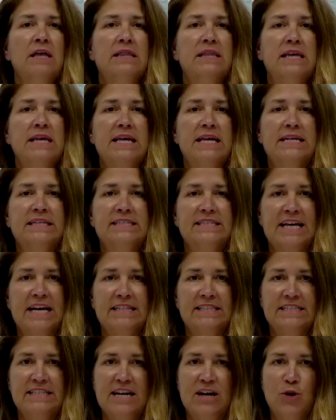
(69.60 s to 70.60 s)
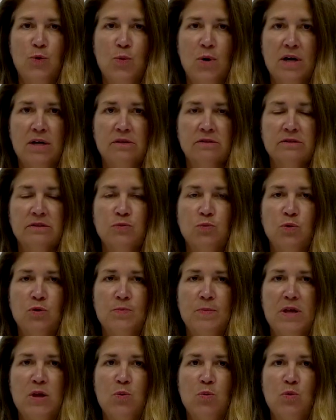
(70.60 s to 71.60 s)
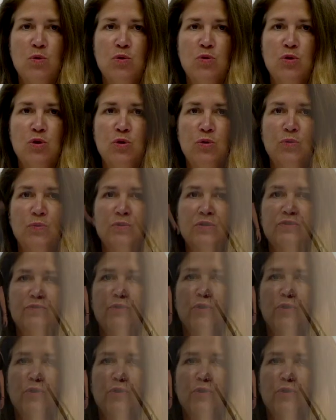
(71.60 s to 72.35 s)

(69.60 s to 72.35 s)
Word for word: The inside stairwells will be used